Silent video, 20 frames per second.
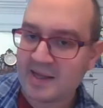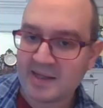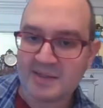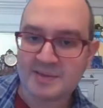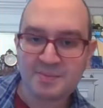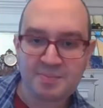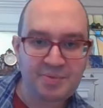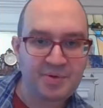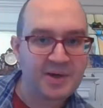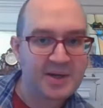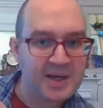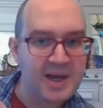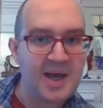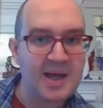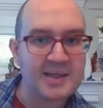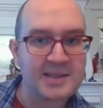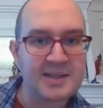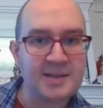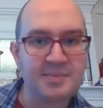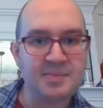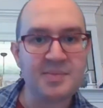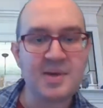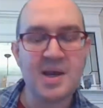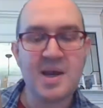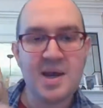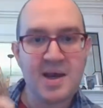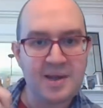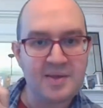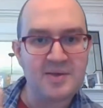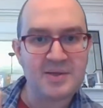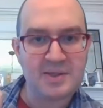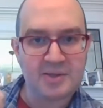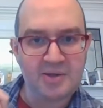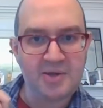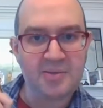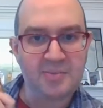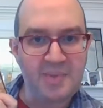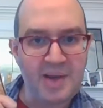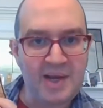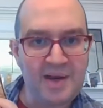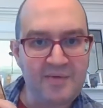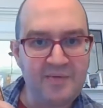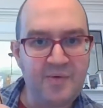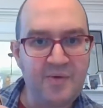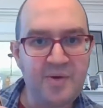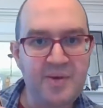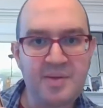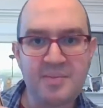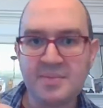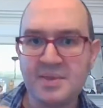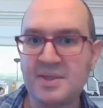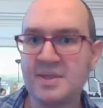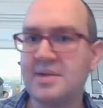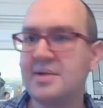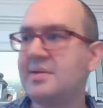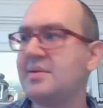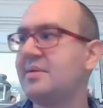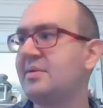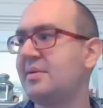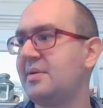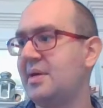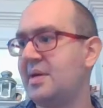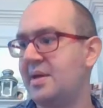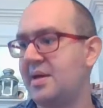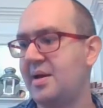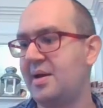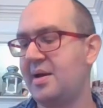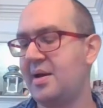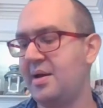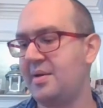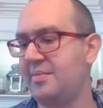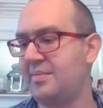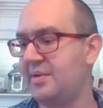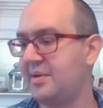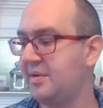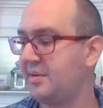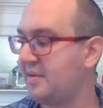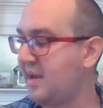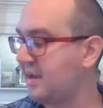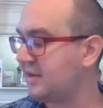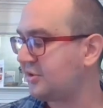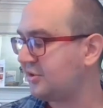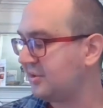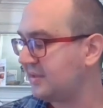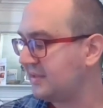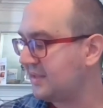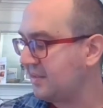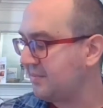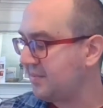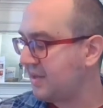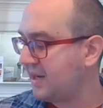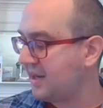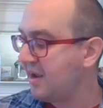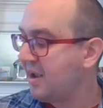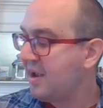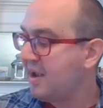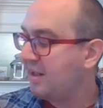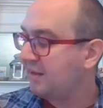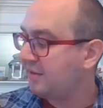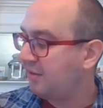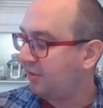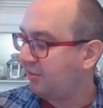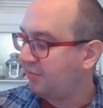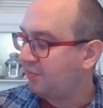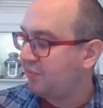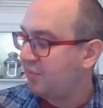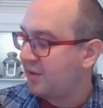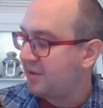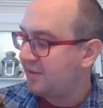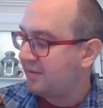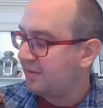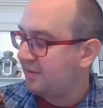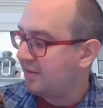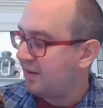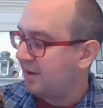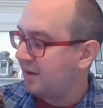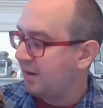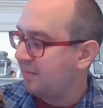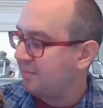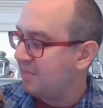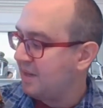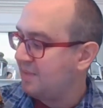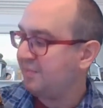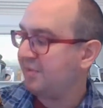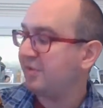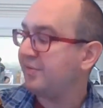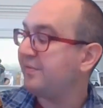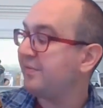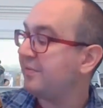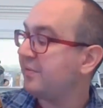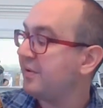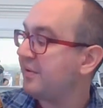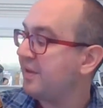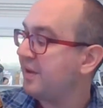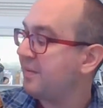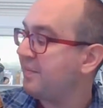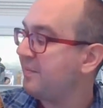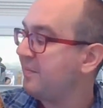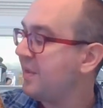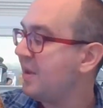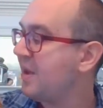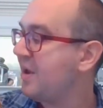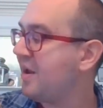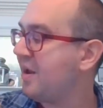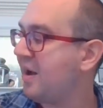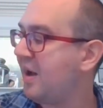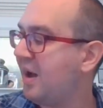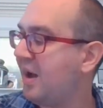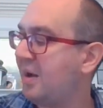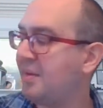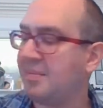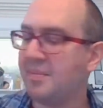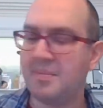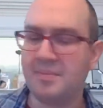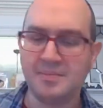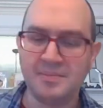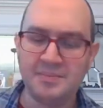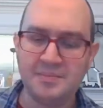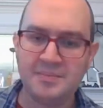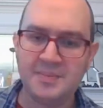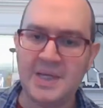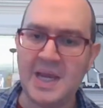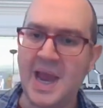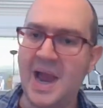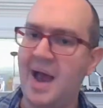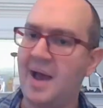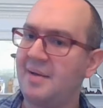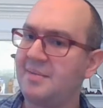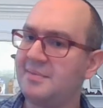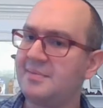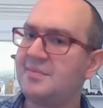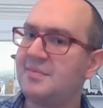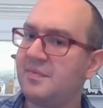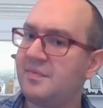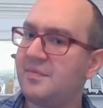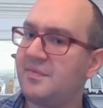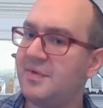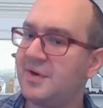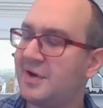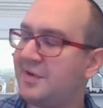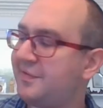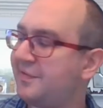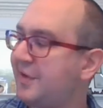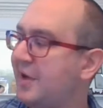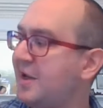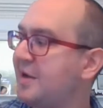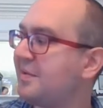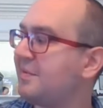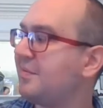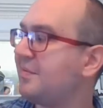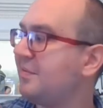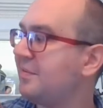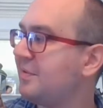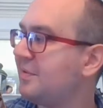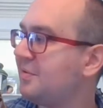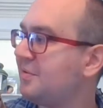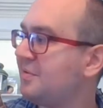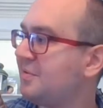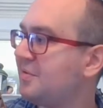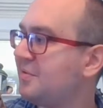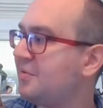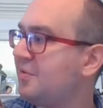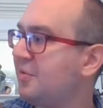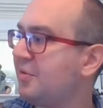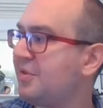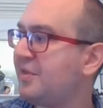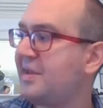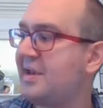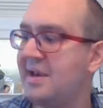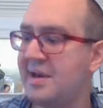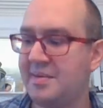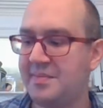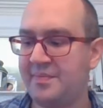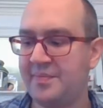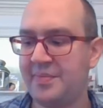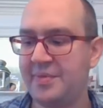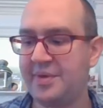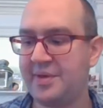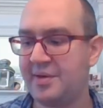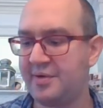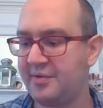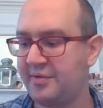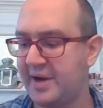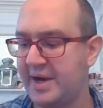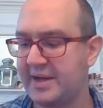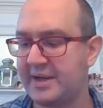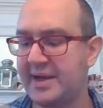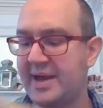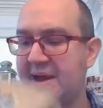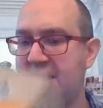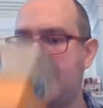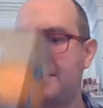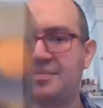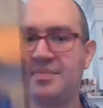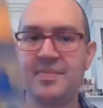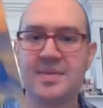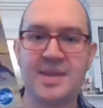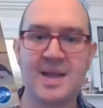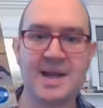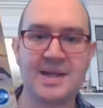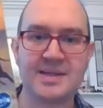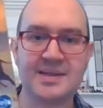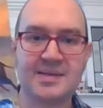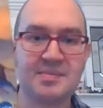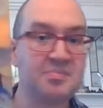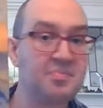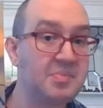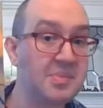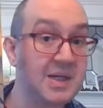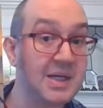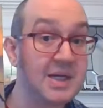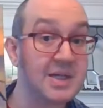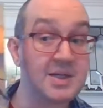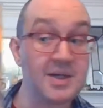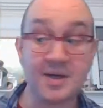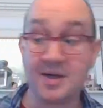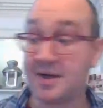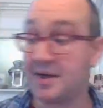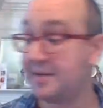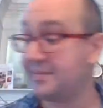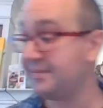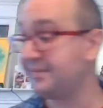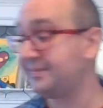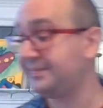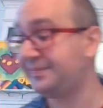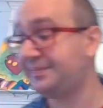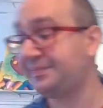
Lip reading: and that's pretty awesome. And there's a little mini for them too. Well, I shouldn't say mini, a little wooden meeple for them. Yeah, very fun. Cool theme, great game. That's Katara.